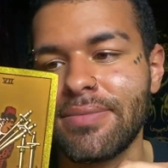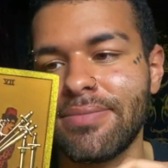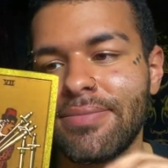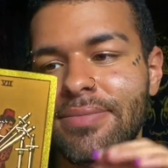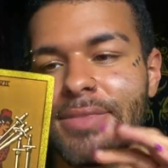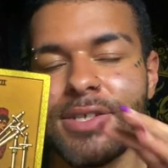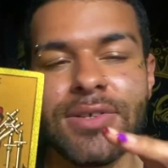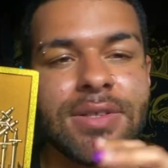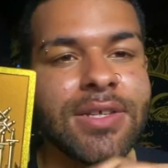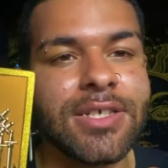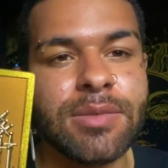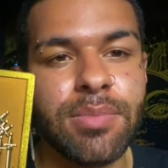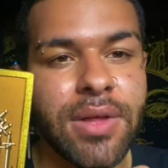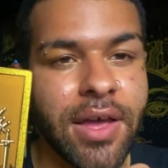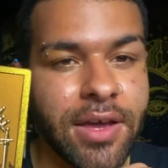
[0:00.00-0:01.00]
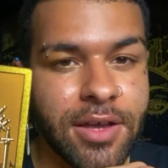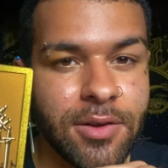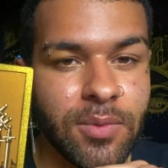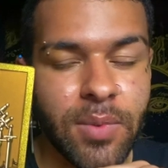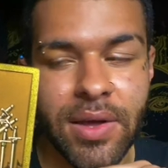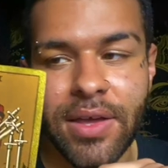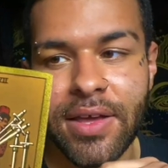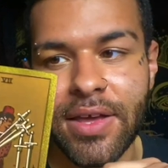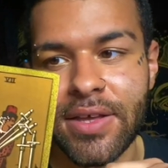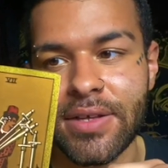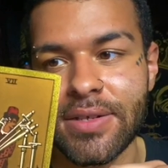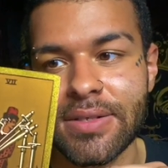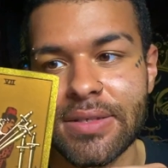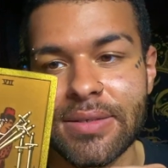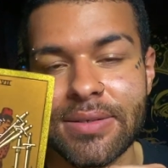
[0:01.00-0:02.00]
nearly as black and white
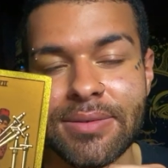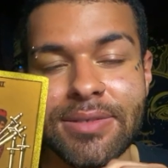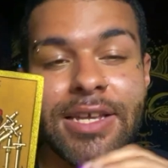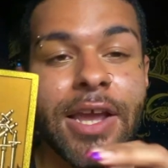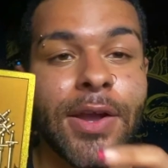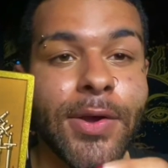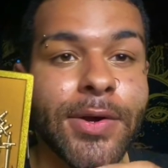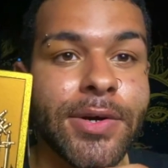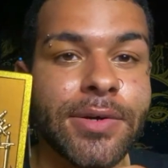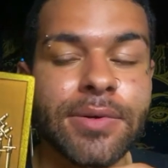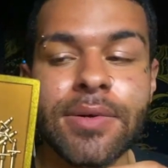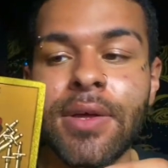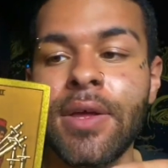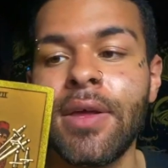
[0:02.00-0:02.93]
as tarot